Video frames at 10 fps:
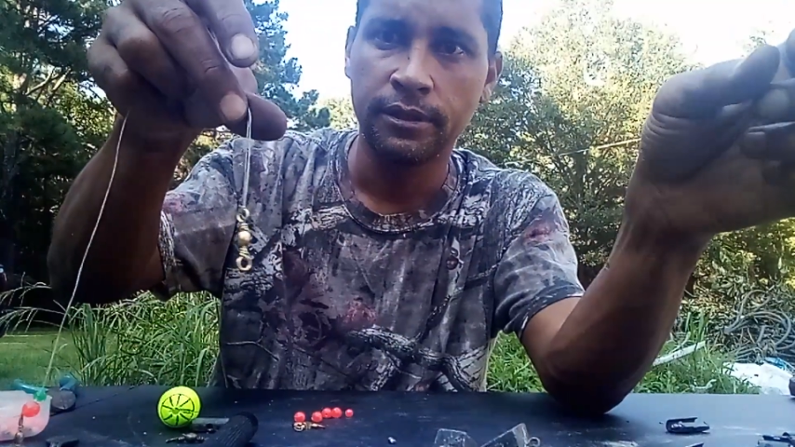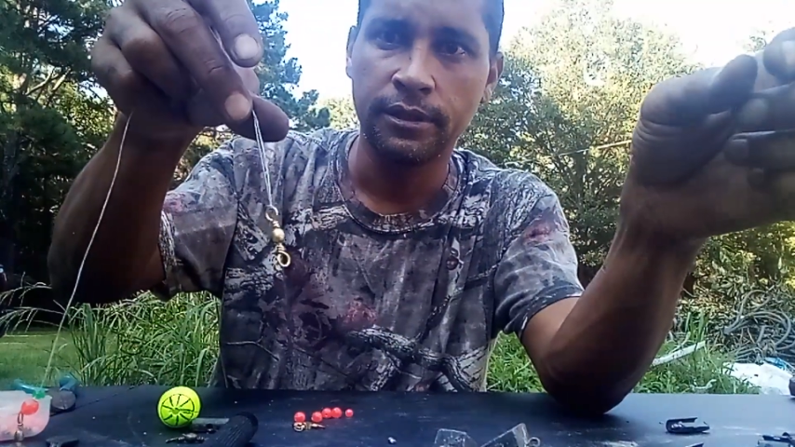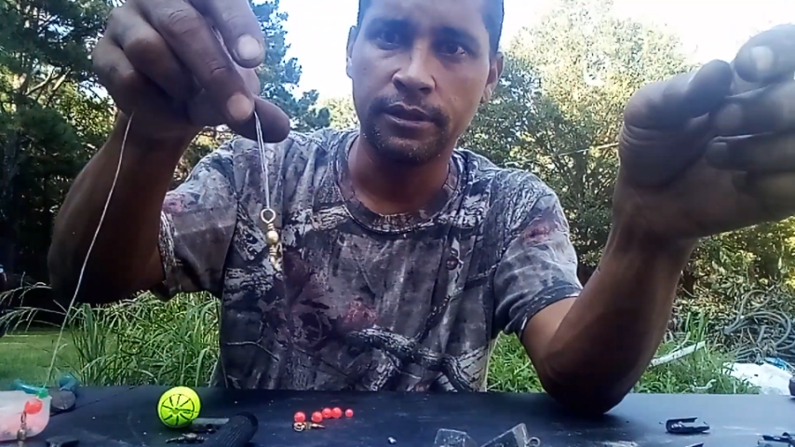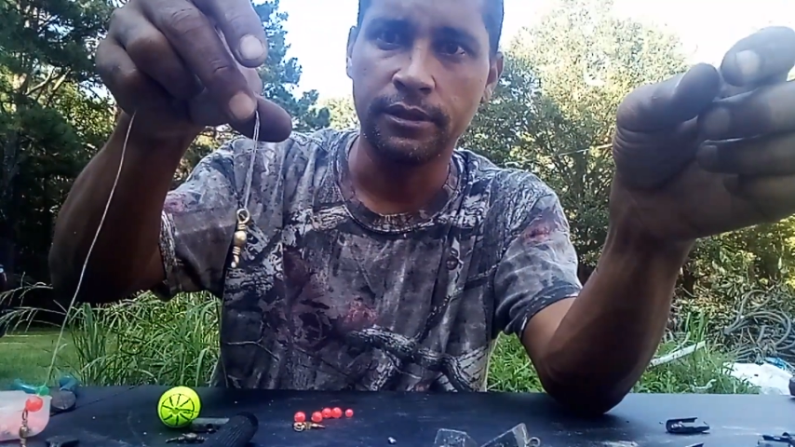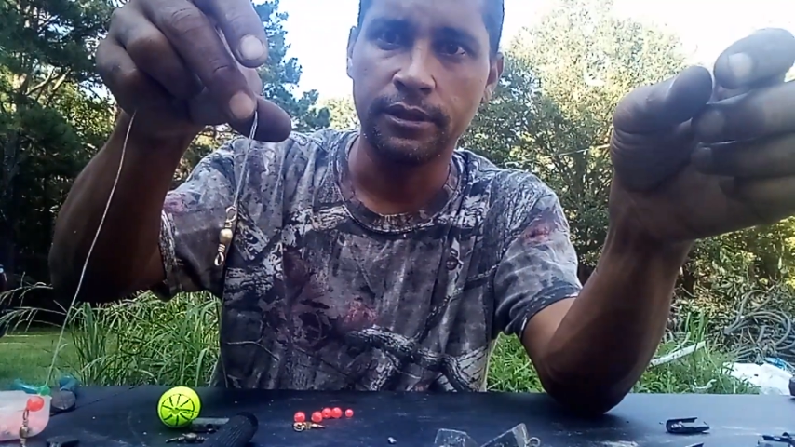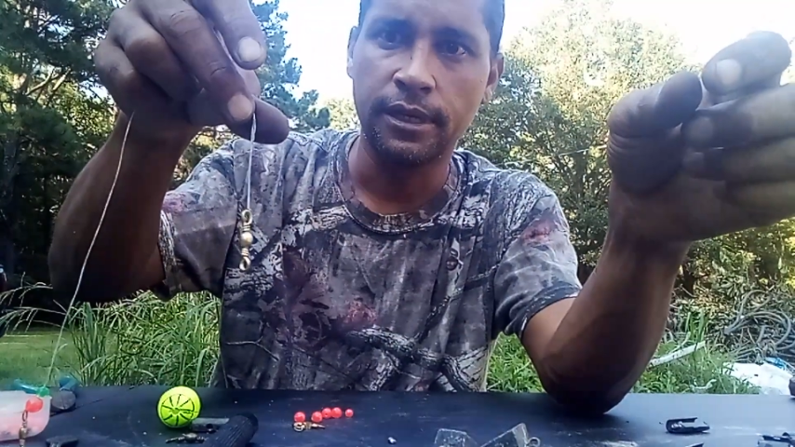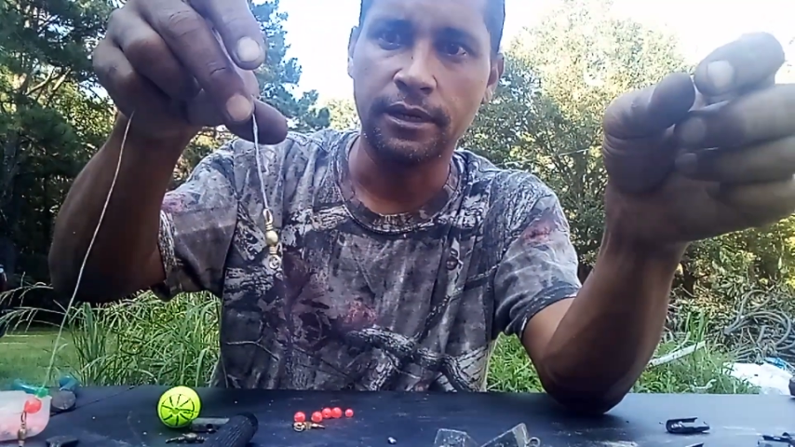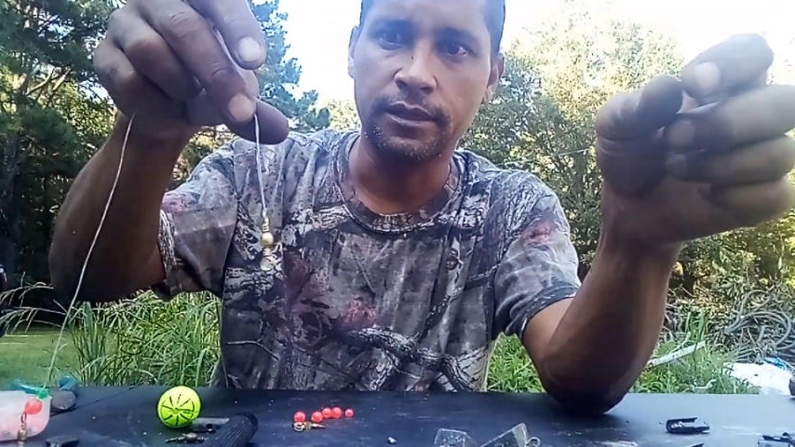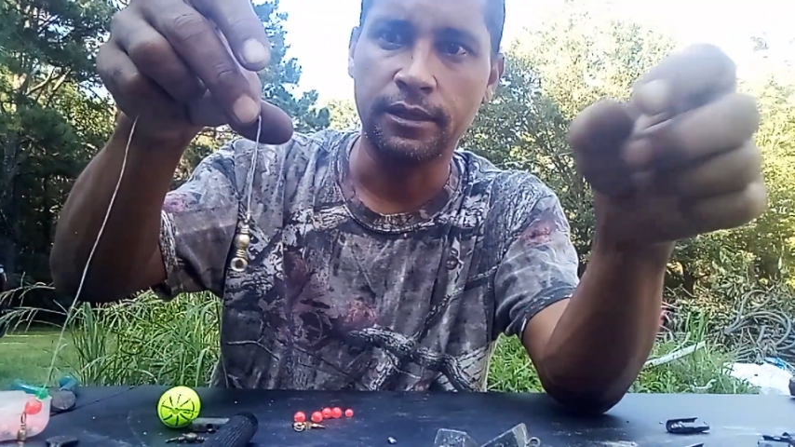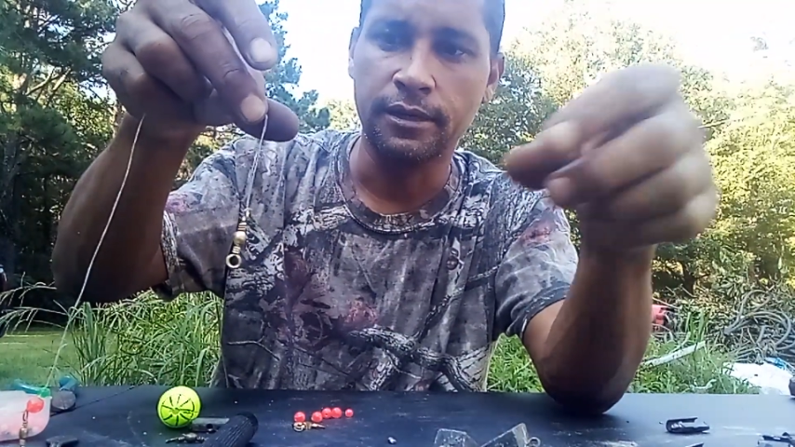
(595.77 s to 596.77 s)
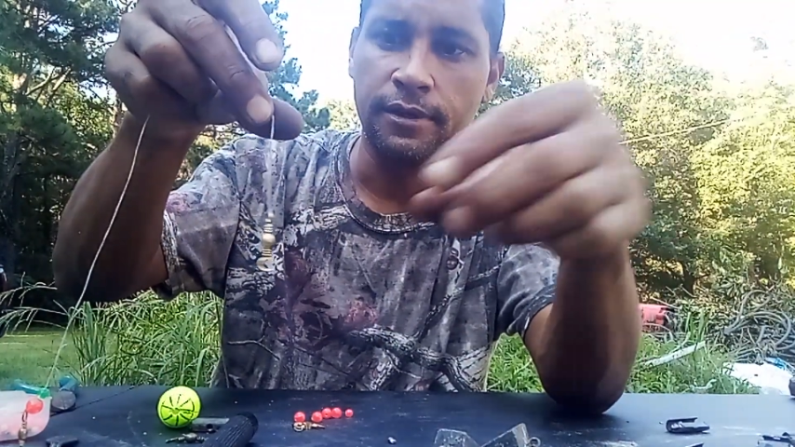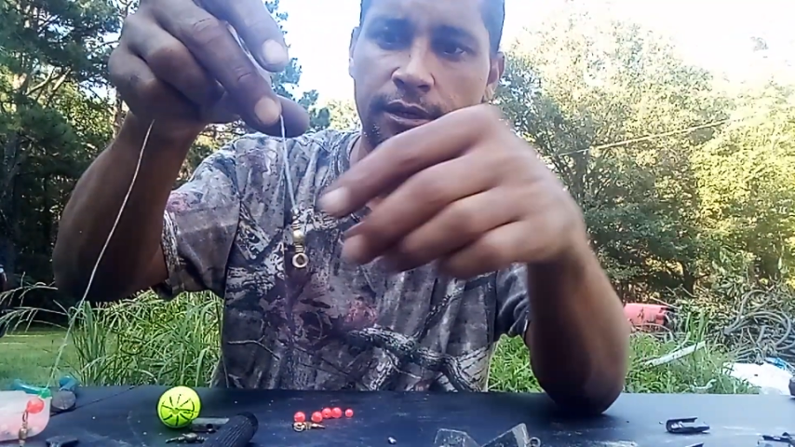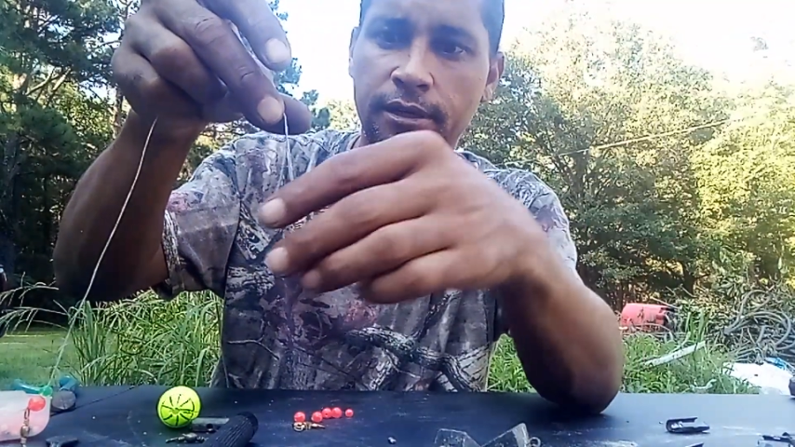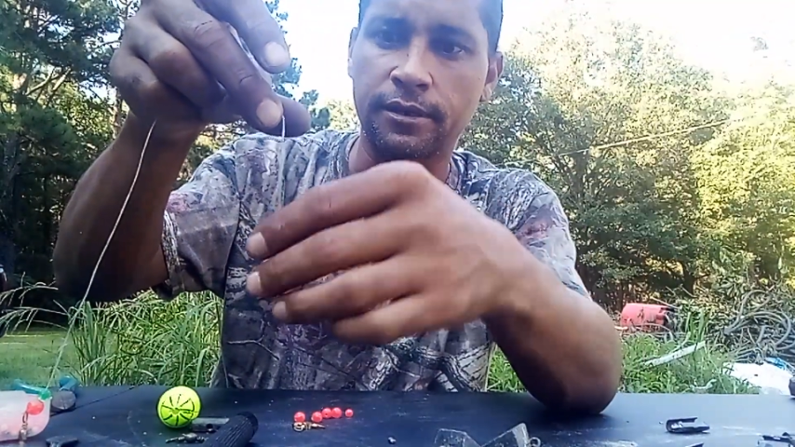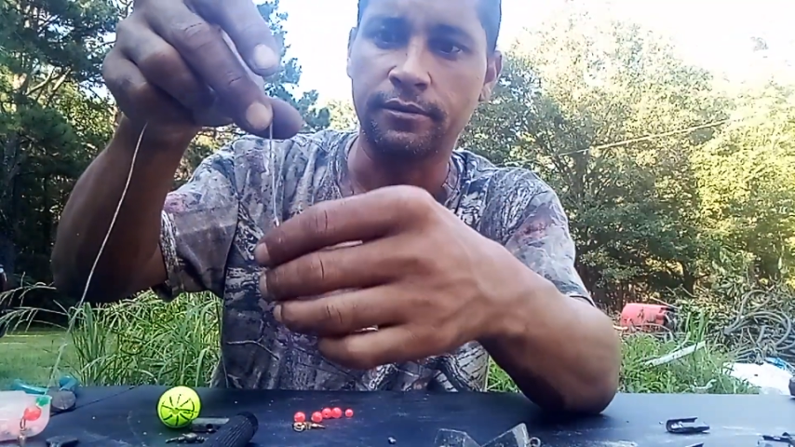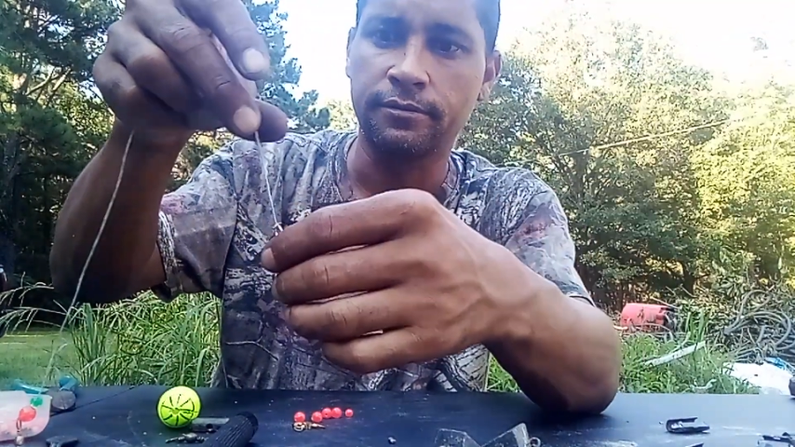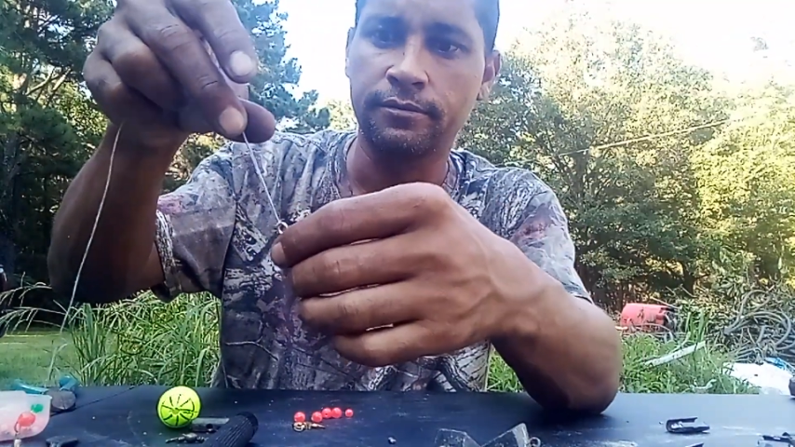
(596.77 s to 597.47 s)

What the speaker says: Then it's got it like that right there.